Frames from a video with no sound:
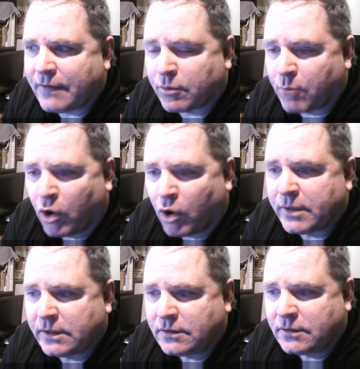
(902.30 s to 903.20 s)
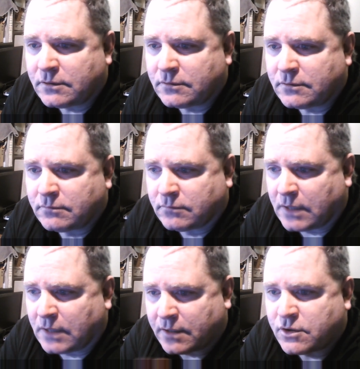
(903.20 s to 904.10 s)
if you're Mormon,
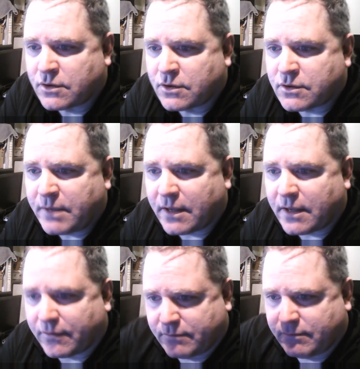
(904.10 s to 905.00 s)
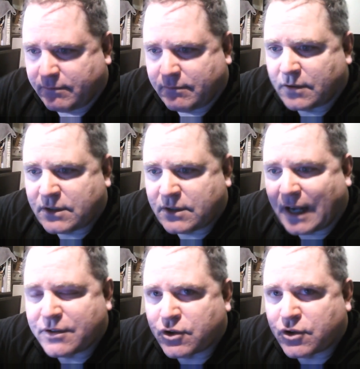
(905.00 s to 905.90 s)
well, it's Joseph Smith.
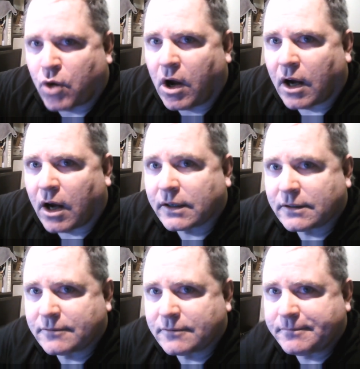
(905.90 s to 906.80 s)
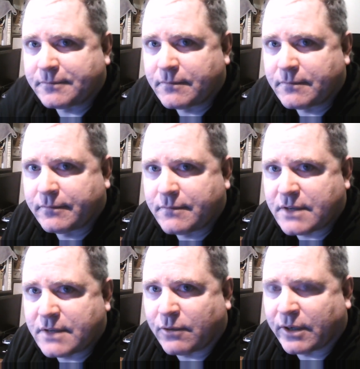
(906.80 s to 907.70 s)
Science is wrong.
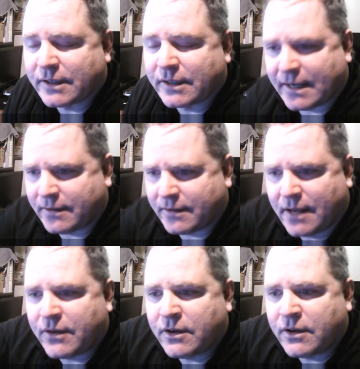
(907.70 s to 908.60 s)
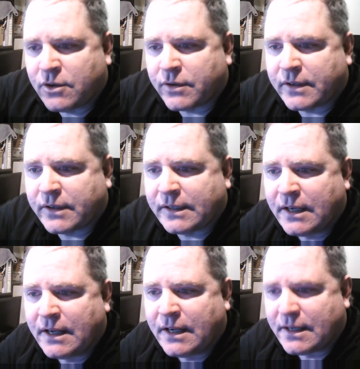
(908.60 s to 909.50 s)
Sidney Rigdon had nothing to do with it.
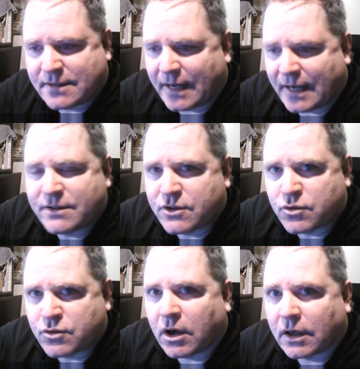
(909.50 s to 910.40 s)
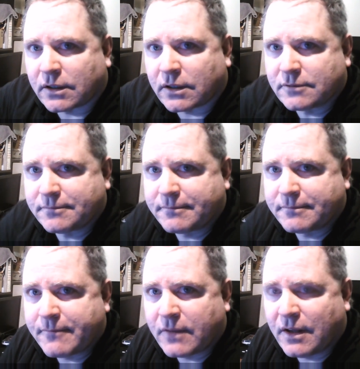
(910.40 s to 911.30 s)
Science is wrong.
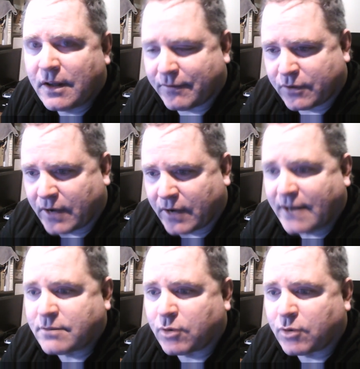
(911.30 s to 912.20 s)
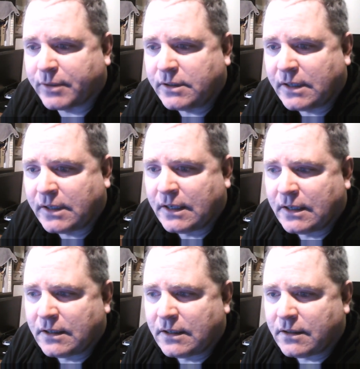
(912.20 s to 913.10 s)
If you're ex Mormon,
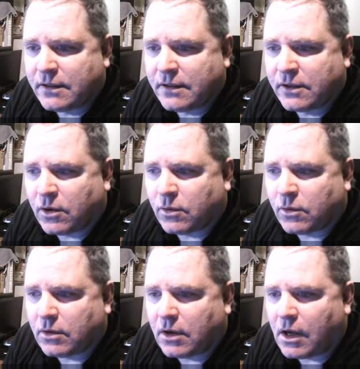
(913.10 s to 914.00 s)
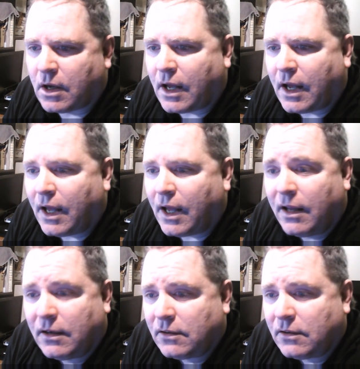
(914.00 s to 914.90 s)
you go, I
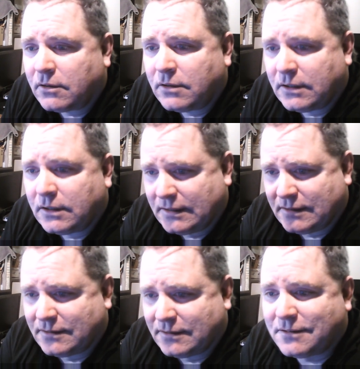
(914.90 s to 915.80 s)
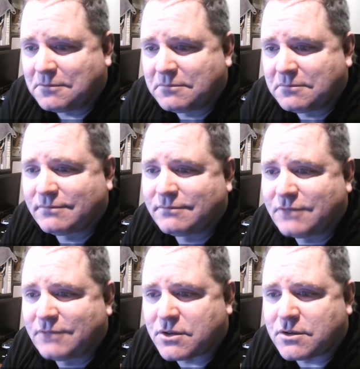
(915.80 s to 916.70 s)
don't
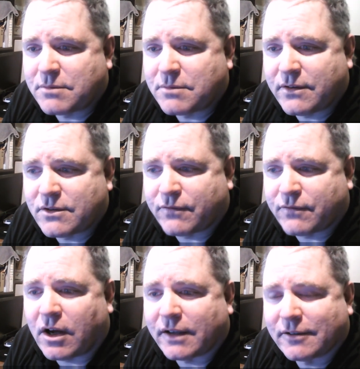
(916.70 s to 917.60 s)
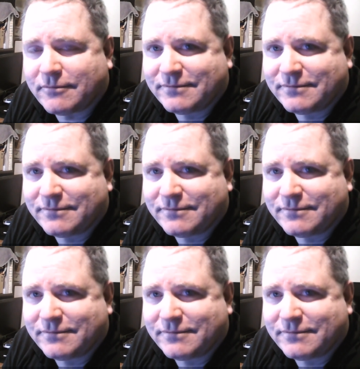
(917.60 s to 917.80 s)
know, Joseph Smith is a fraud.